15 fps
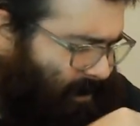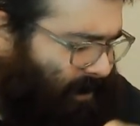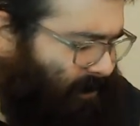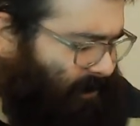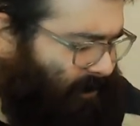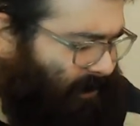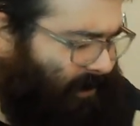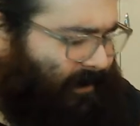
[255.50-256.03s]

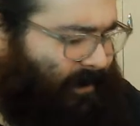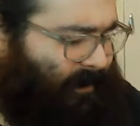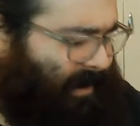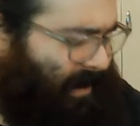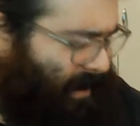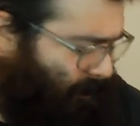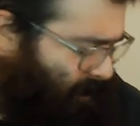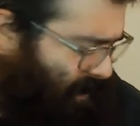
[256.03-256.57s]
underestimate
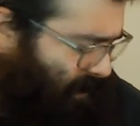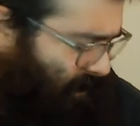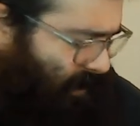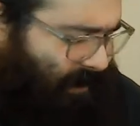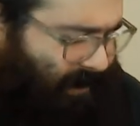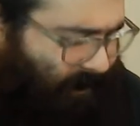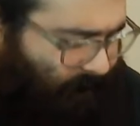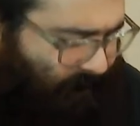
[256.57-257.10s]
how many
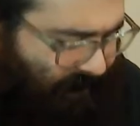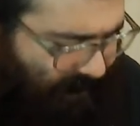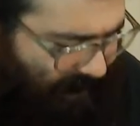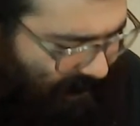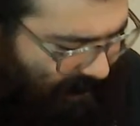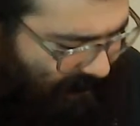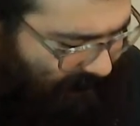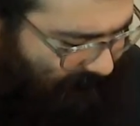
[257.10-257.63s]
this thing would
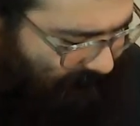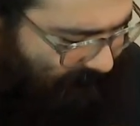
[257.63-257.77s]
take.